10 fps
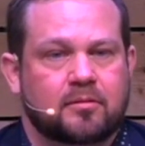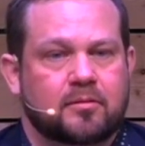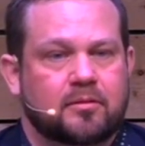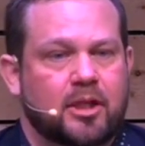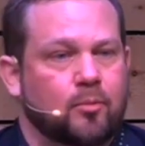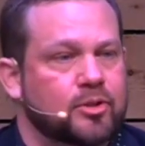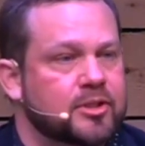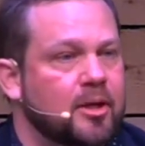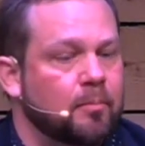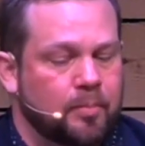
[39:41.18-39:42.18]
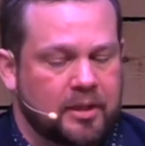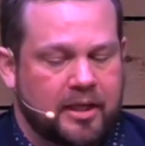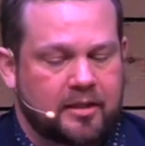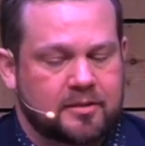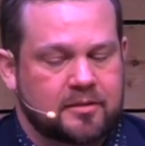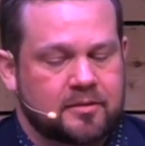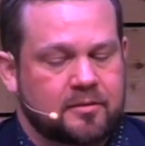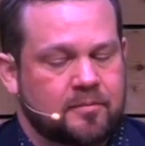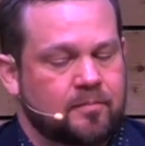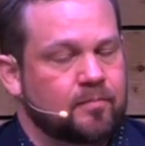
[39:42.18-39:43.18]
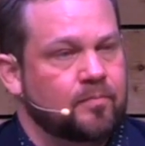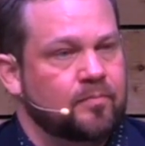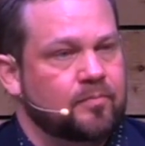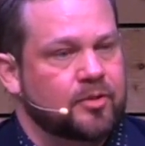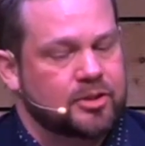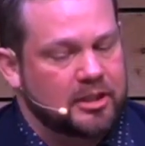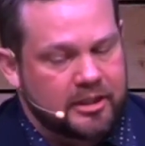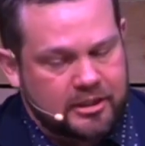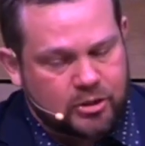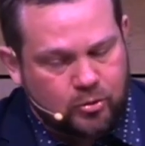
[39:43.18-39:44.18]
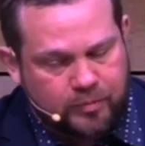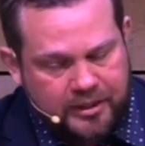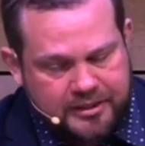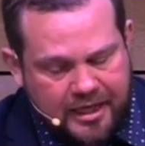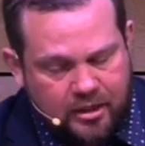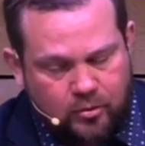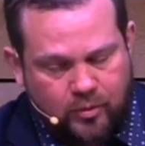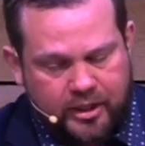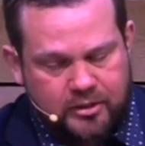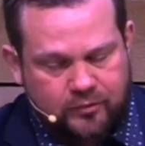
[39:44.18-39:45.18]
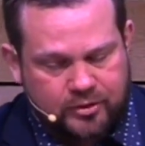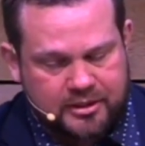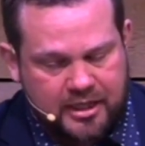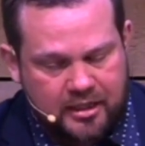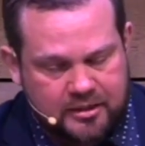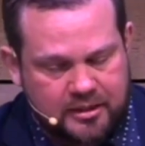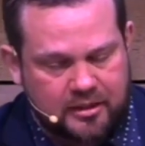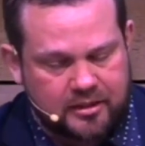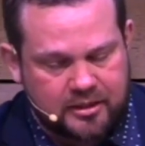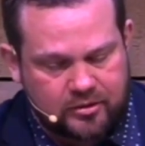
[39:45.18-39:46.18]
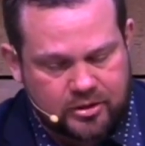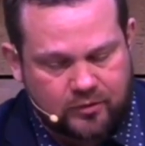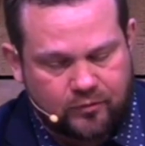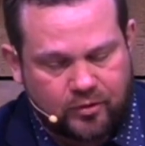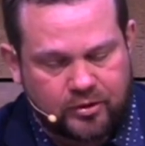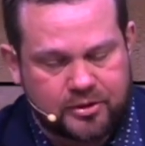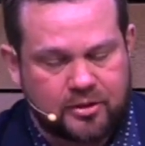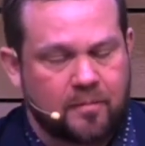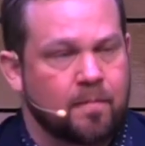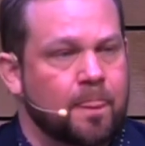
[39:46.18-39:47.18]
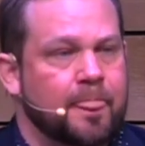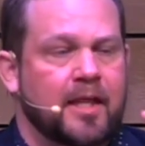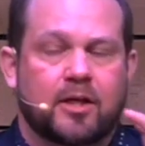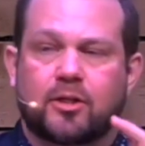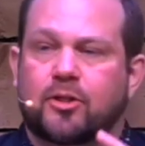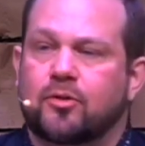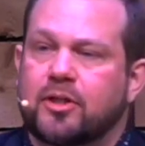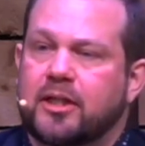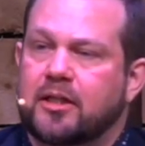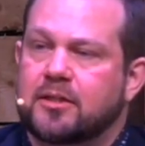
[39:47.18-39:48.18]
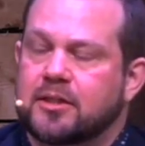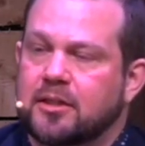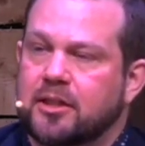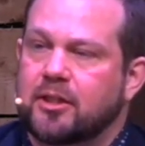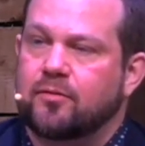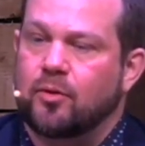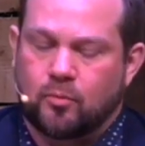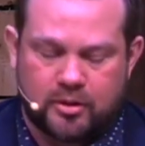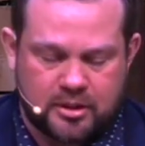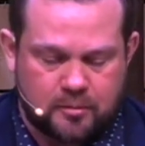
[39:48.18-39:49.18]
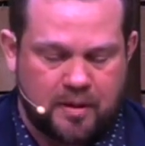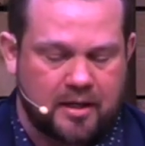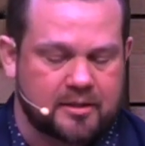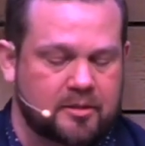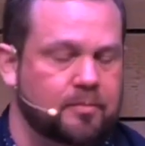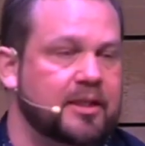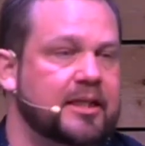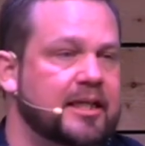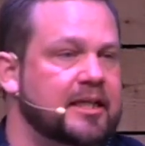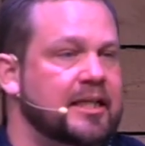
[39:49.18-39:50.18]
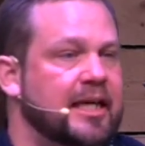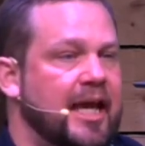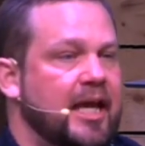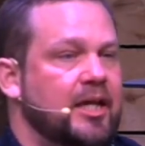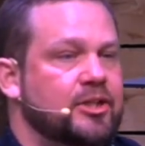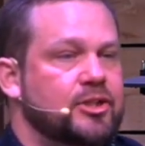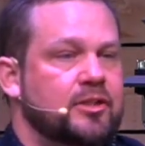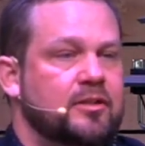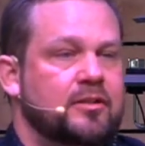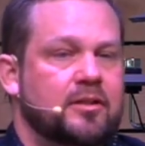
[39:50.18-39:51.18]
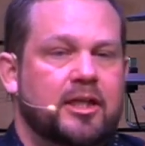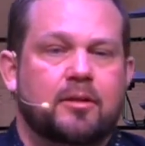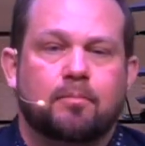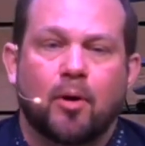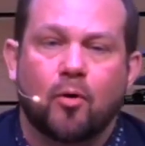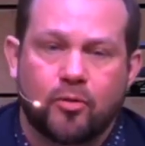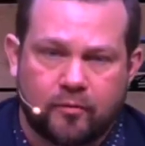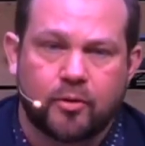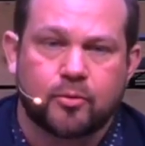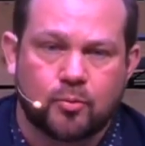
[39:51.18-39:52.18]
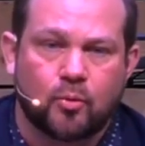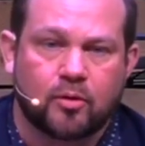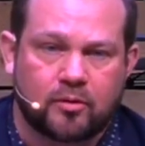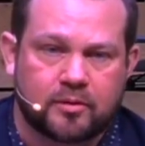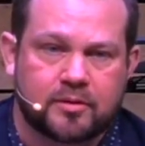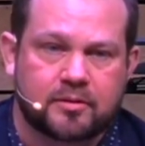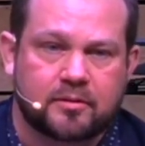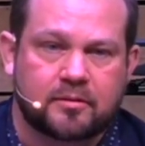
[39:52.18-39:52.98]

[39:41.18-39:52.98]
They were someplace. There's at least two big takeaways for saints in this. Here's the first. You need to live responsibly engaged in both of those worlds.